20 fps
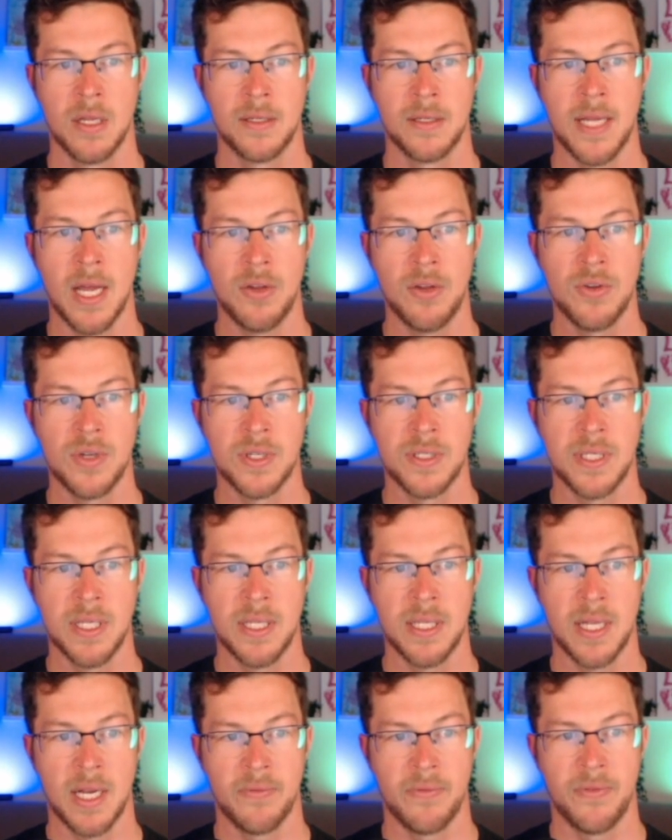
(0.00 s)
Now you can see
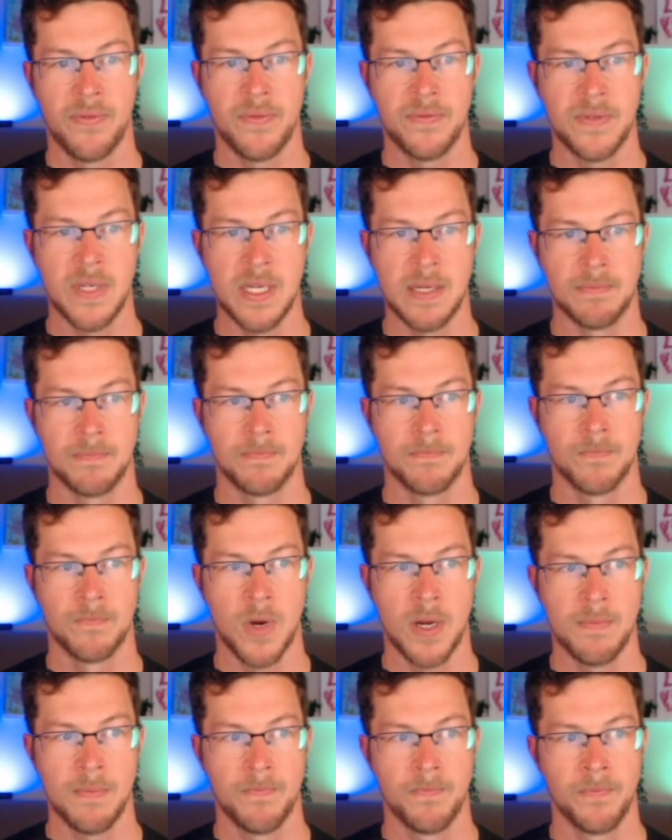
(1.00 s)
that I have a 15,
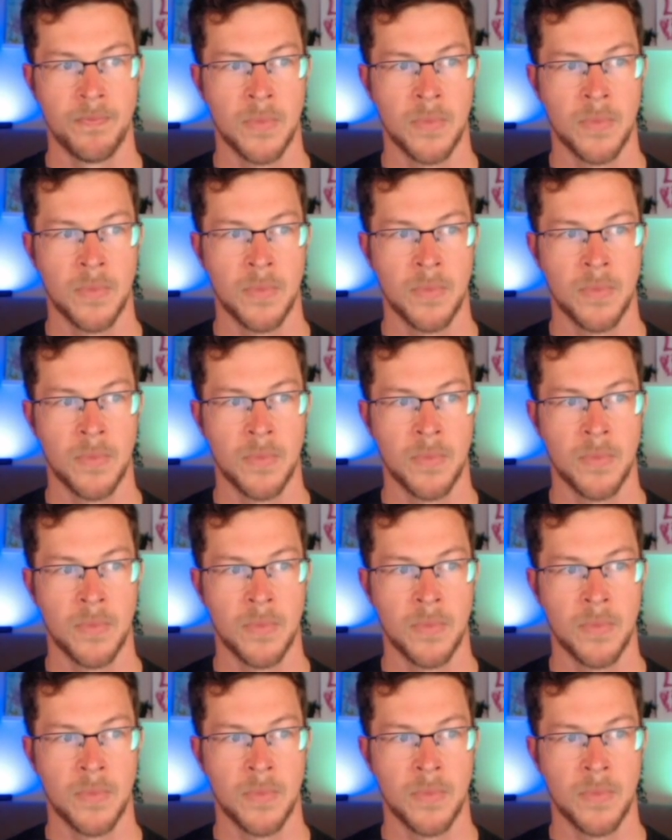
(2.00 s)
right?